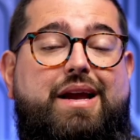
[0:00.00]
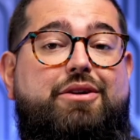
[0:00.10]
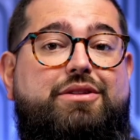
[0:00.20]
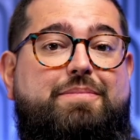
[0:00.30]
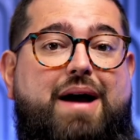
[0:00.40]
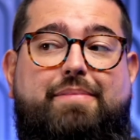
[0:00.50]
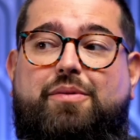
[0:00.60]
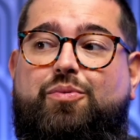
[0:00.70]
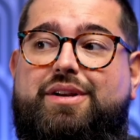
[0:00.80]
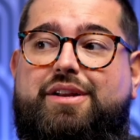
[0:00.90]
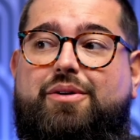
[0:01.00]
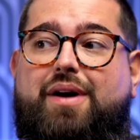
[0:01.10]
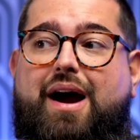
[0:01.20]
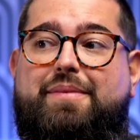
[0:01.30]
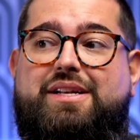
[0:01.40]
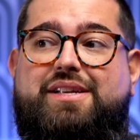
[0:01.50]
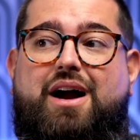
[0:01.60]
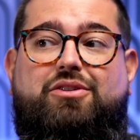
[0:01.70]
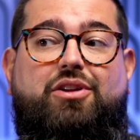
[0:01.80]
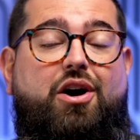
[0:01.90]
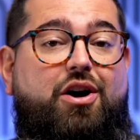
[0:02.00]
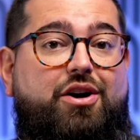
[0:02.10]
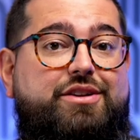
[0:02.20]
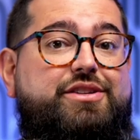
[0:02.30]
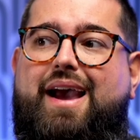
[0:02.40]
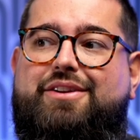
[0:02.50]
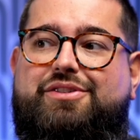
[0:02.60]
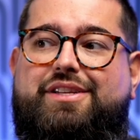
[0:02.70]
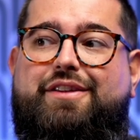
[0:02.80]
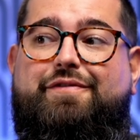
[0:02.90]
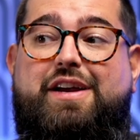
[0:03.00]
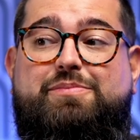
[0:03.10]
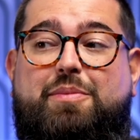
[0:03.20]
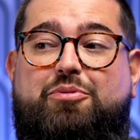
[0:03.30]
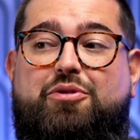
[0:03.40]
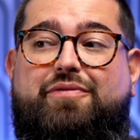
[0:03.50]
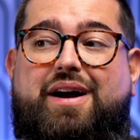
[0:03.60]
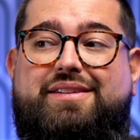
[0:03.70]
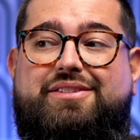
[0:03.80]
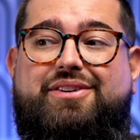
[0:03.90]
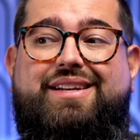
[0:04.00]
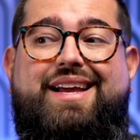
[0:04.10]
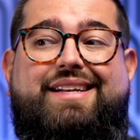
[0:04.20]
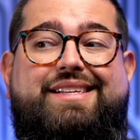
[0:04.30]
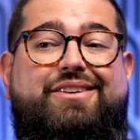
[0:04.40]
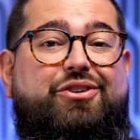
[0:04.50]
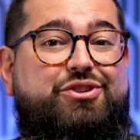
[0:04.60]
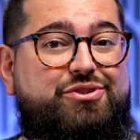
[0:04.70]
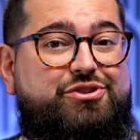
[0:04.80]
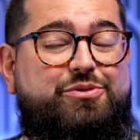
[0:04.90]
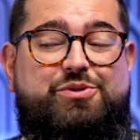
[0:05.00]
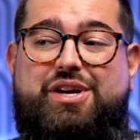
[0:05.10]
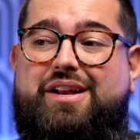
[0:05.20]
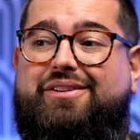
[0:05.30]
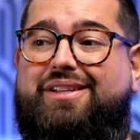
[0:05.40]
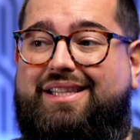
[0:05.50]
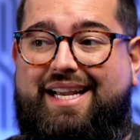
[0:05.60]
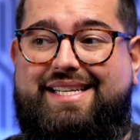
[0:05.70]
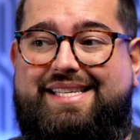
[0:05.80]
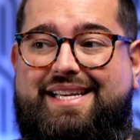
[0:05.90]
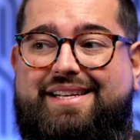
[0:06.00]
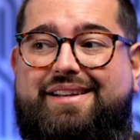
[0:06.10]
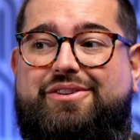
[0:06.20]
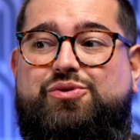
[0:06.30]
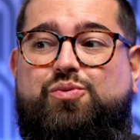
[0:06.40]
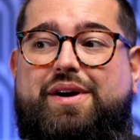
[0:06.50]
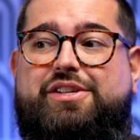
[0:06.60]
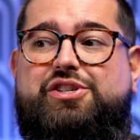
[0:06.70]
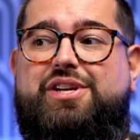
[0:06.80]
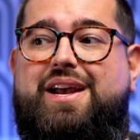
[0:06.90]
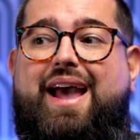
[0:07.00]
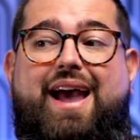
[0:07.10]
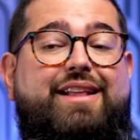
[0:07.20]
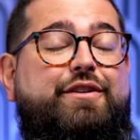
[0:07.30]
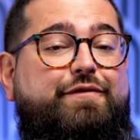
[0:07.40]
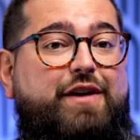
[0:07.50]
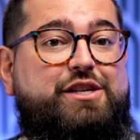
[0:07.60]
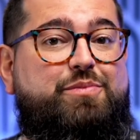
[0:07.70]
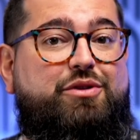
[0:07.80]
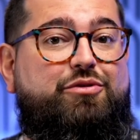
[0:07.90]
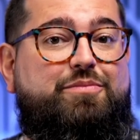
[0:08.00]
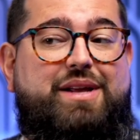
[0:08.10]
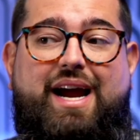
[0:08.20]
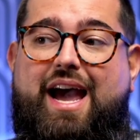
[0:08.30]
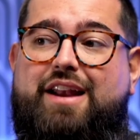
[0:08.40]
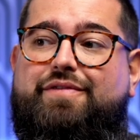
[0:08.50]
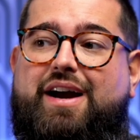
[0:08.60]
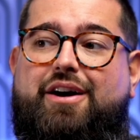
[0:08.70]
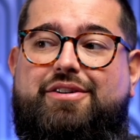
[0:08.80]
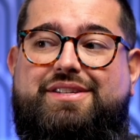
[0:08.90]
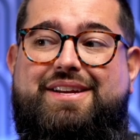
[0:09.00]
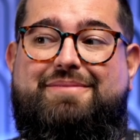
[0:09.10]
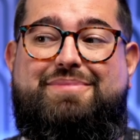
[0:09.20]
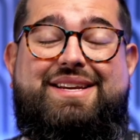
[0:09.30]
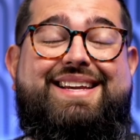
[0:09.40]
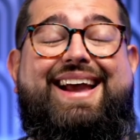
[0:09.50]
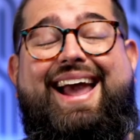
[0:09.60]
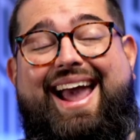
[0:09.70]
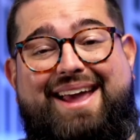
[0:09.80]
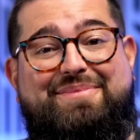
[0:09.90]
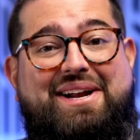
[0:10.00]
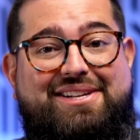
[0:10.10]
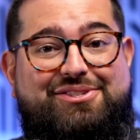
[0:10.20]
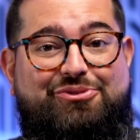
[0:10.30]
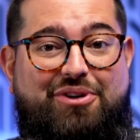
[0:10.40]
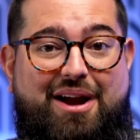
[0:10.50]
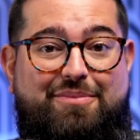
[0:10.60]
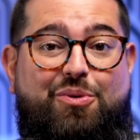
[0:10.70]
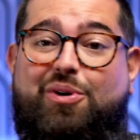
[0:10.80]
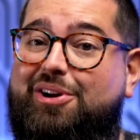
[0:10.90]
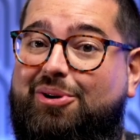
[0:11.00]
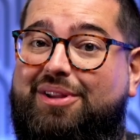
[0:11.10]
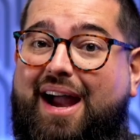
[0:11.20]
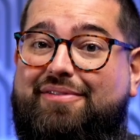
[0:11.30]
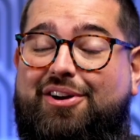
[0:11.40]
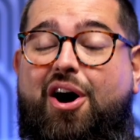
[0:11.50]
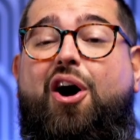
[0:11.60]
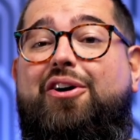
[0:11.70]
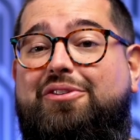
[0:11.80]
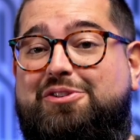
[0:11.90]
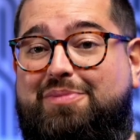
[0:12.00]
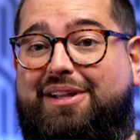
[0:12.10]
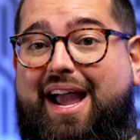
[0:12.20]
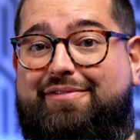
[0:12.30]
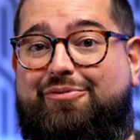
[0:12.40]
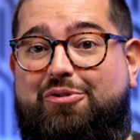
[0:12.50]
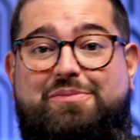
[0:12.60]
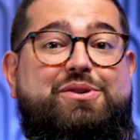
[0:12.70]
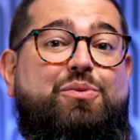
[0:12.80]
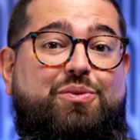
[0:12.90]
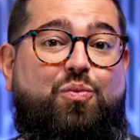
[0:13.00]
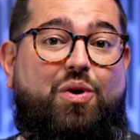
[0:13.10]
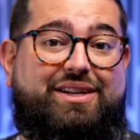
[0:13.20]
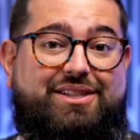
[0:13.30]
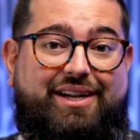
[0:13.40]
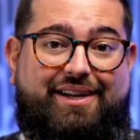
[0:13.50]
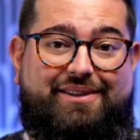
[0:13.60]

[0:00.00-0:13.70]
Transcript: Here in the pop-up window, I'm going to toggle on and you'll see the Facebook profile still connected, our YouTube channel, LinkedIn, Twitch, and the Facebook group that I added via RTMP and my Instagram. We're going to go live on all those platforms with one click.